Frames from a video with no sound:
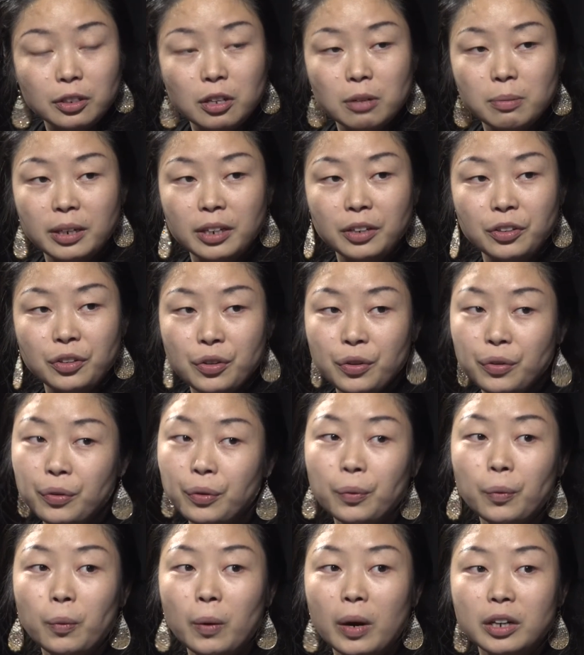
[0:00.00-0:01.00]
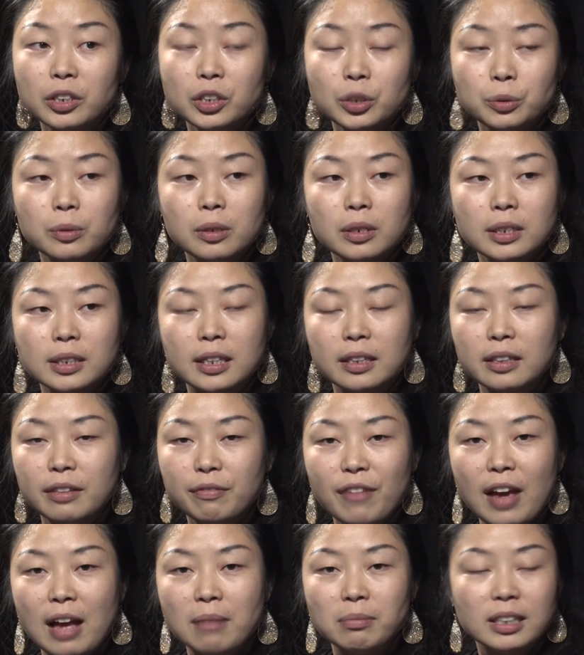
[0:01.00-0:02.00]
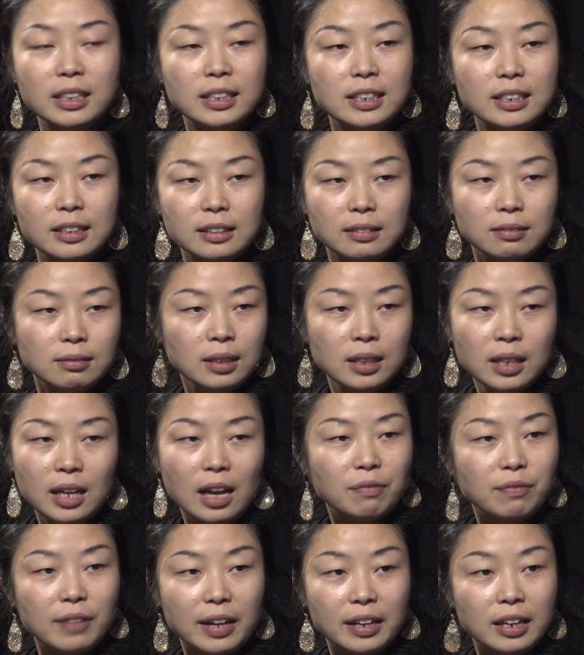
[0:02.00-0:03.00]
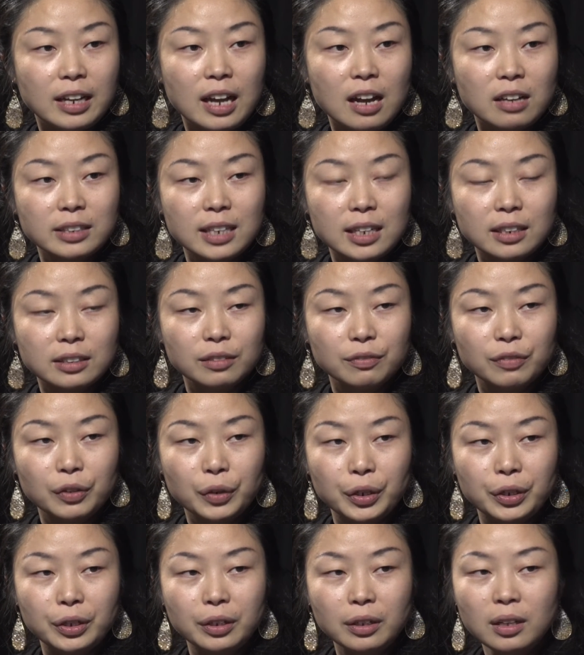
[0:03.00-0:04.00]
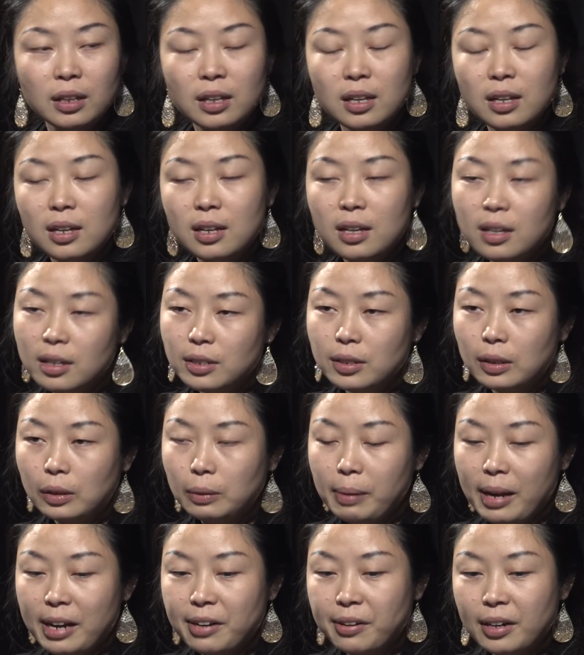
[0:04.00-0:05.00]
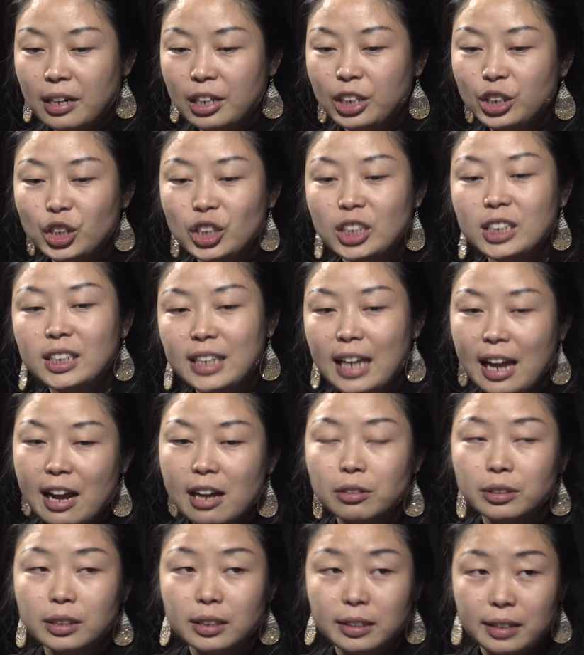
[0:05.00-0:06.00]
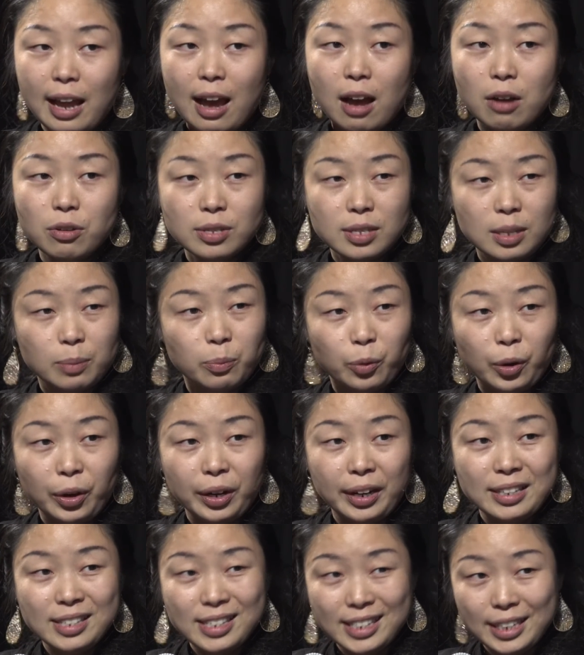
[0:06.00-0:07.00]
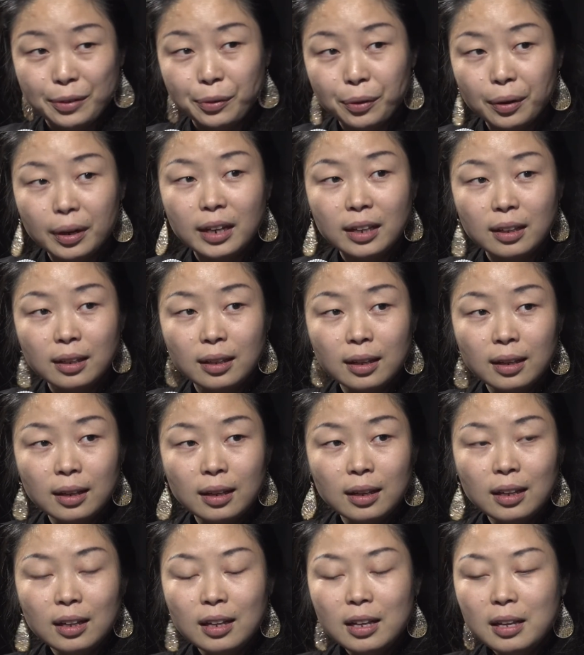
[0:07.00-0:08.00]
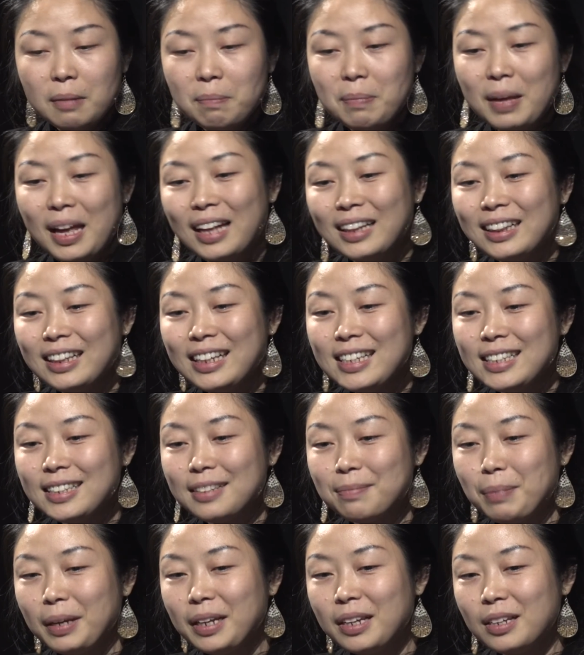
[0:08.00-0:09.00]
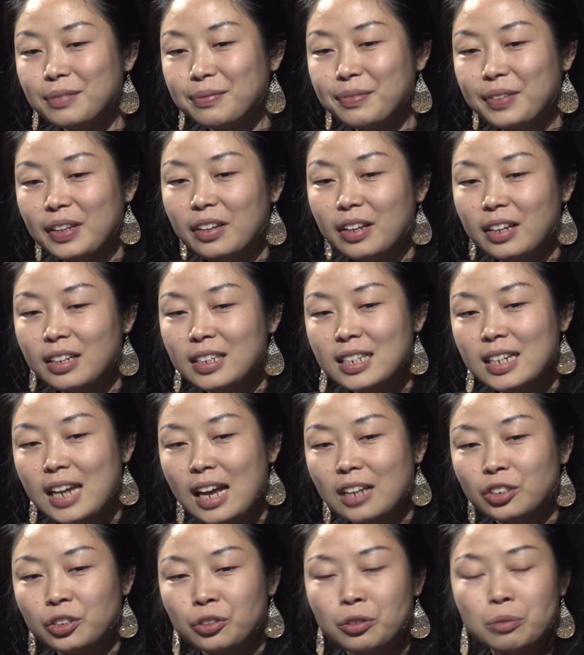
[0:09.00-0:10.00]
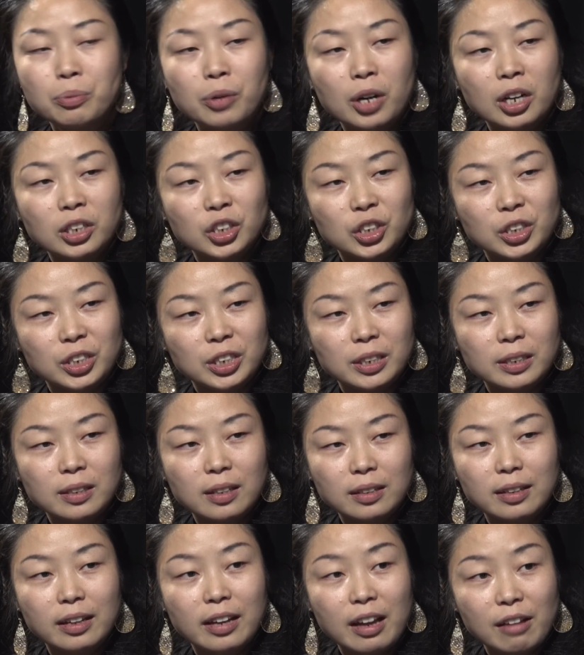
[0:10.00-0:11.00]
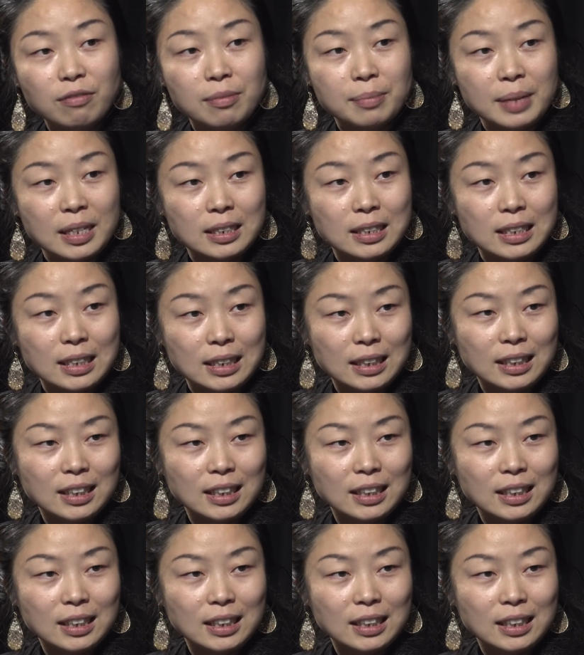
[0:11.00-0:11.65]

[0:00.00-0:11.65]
Nobody knew where she was, and the family didn't have any contact of her. So apparently she's held now somewhere in secret. But at least because of the international pressure, that the government